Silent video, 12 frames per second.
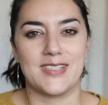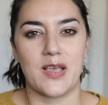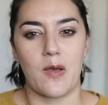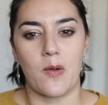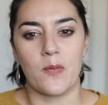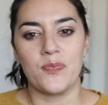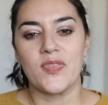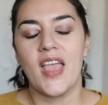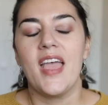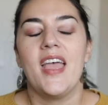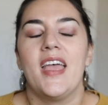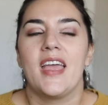so,
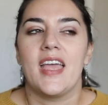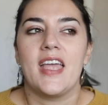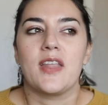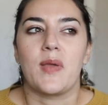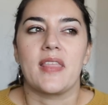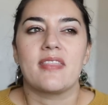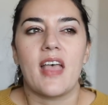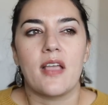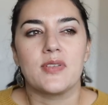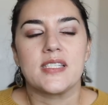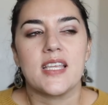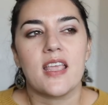anyway,
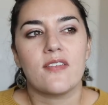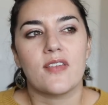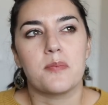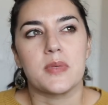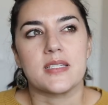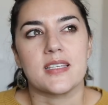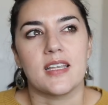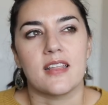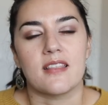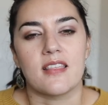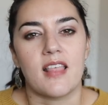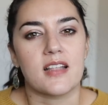I would say if I'm missing
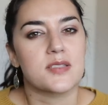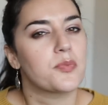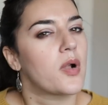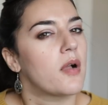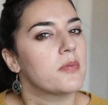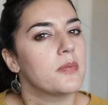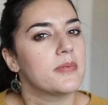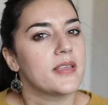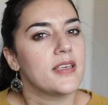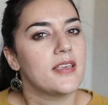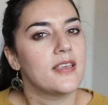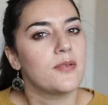anything, that's
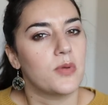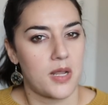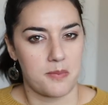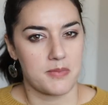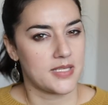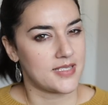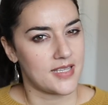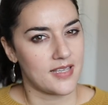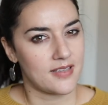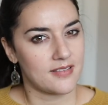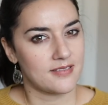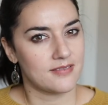probably what I'm
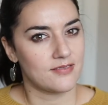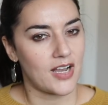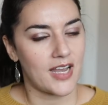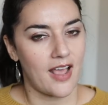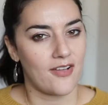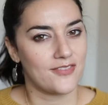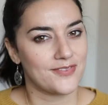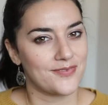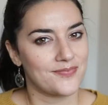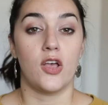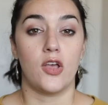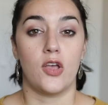missing right now.
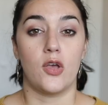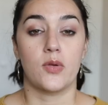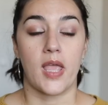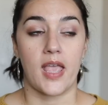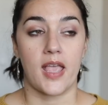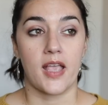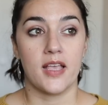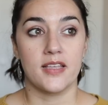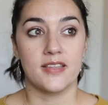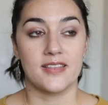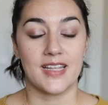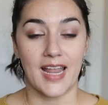Okay,
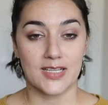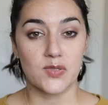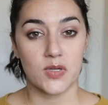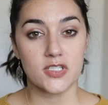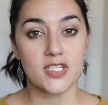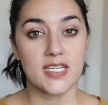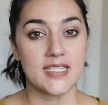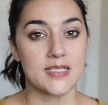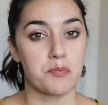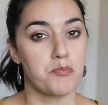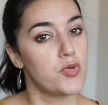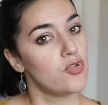the next question
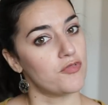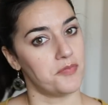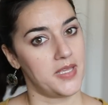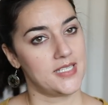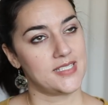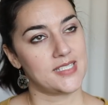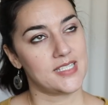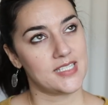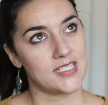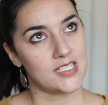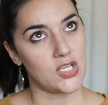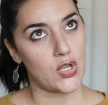is movement.
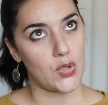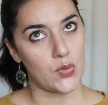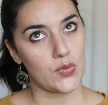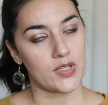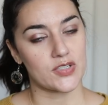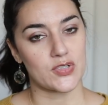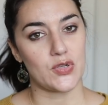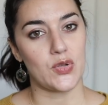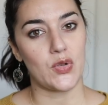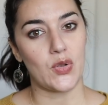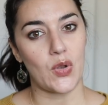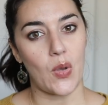No, there's
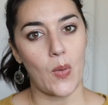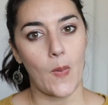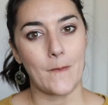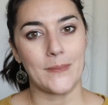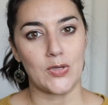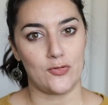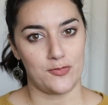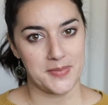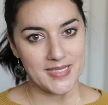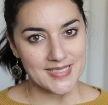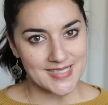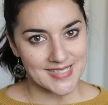no
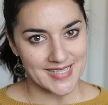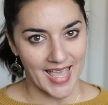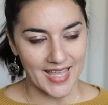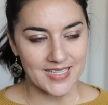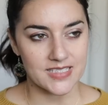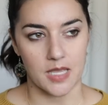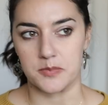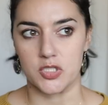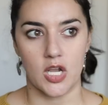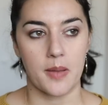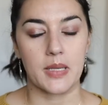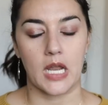movement yet. I'm
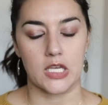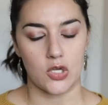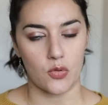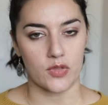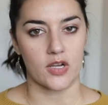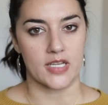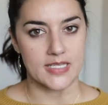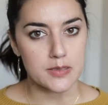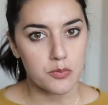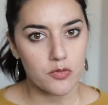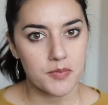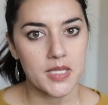sure, I mean, I know there
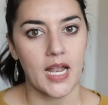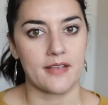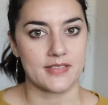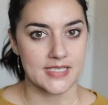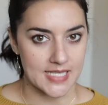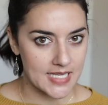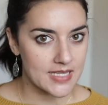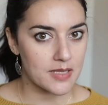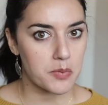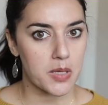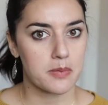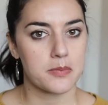is movement. I've seen
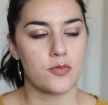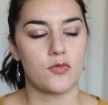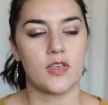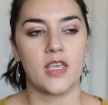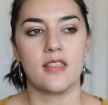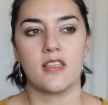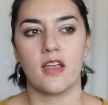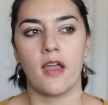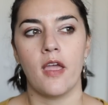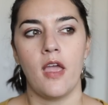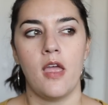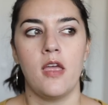the baby moving in there